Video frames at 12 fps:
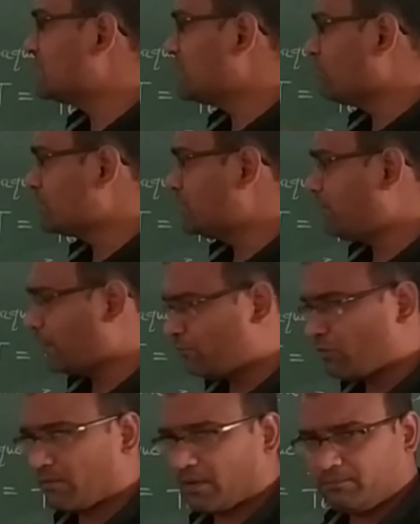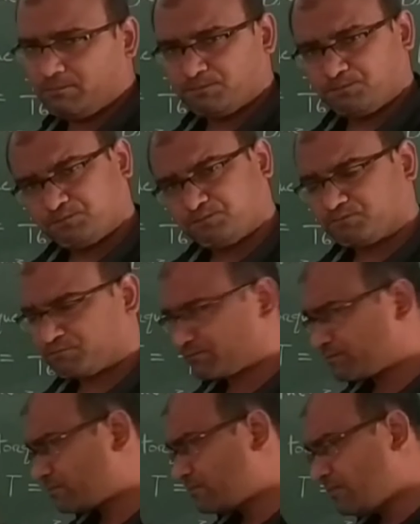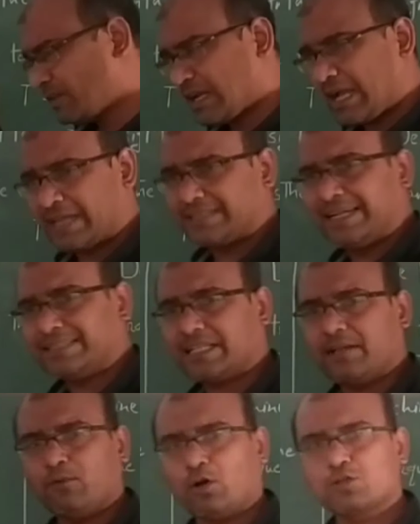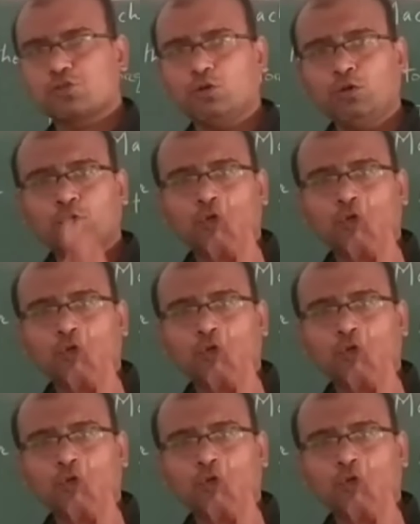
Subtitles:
75 mm. At that time also,